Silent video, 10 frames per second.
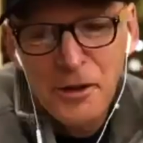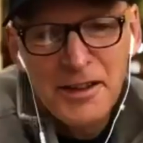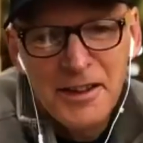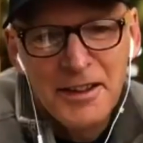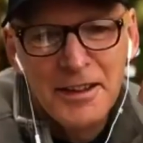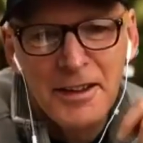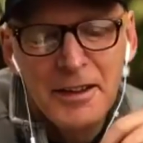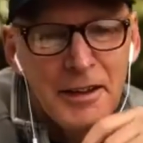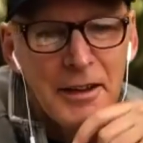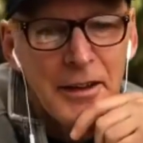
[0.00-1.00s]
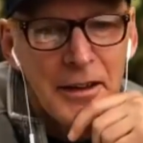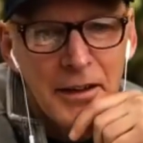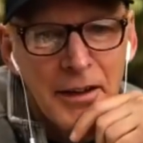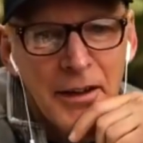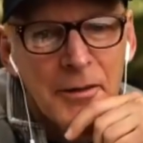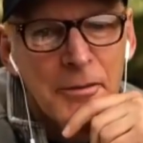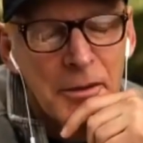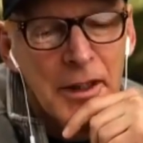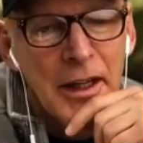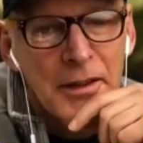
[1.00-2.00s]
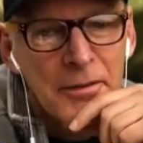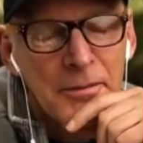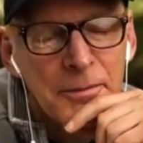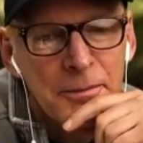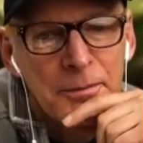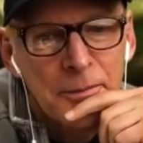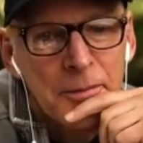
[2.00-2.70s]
They were all prototype. We'd never done anything with them.